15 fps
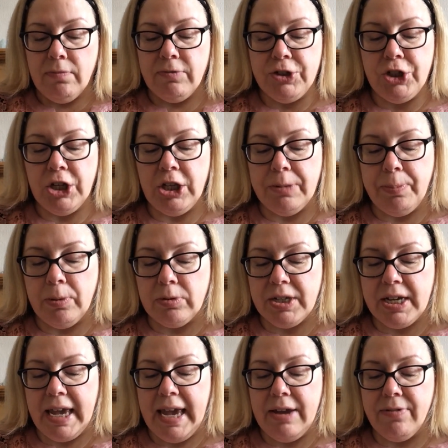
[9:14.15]
Virginia pulled
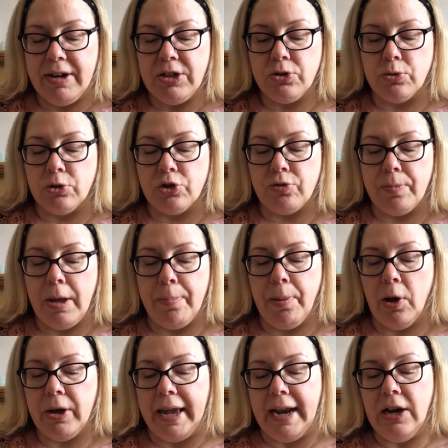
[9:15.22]
a keyring torch from her
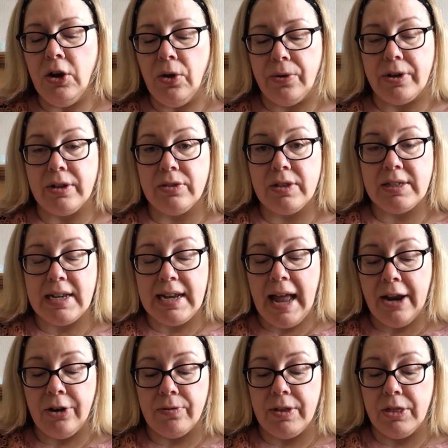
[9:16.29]
pocket. Look, there's a
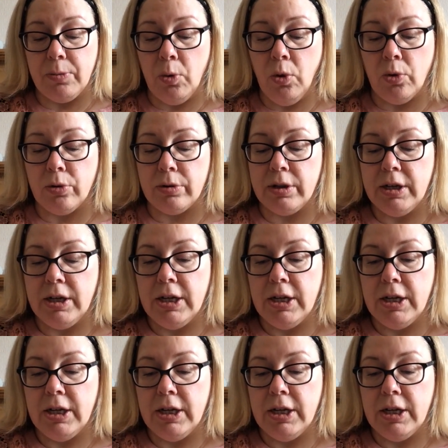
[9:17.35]
ladder in the wall.